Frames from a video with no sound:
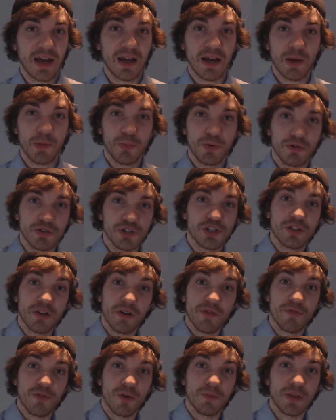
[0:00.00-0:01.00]
that I push
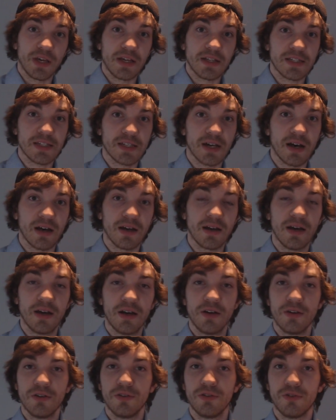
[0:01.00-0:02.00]
stuff from the inside
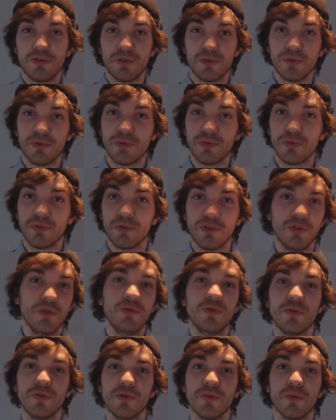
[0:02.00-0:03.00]
to
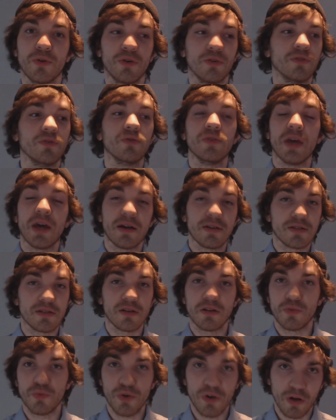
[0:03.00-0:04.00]
YouTube or to the
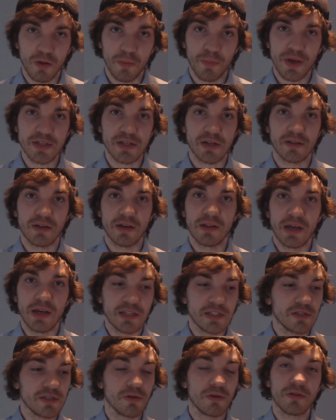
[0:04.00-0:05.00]
outside world, basically.
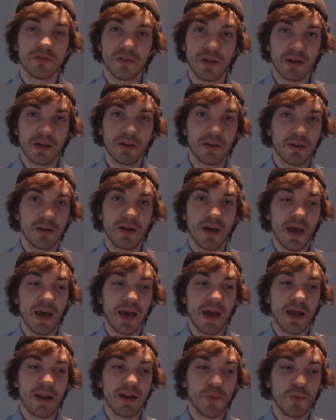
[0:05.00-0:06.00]
It's their tech
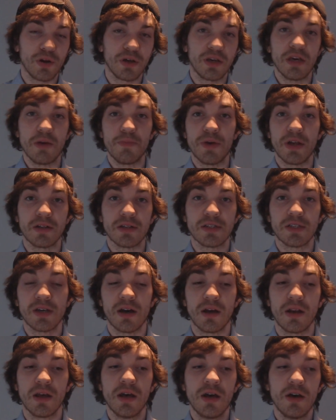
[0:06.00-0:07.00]
and they want to keep it
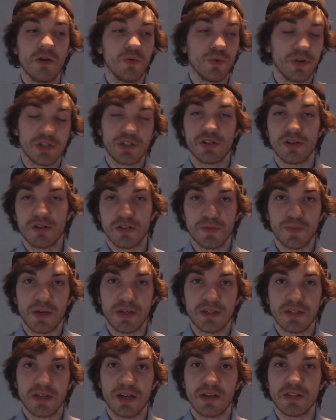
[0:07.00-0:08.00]
inside, which does make
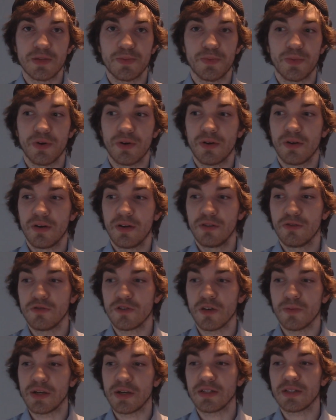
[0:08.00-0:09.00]
sense, but to
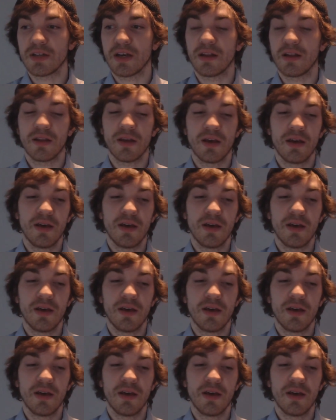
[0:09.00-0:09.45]
some extent,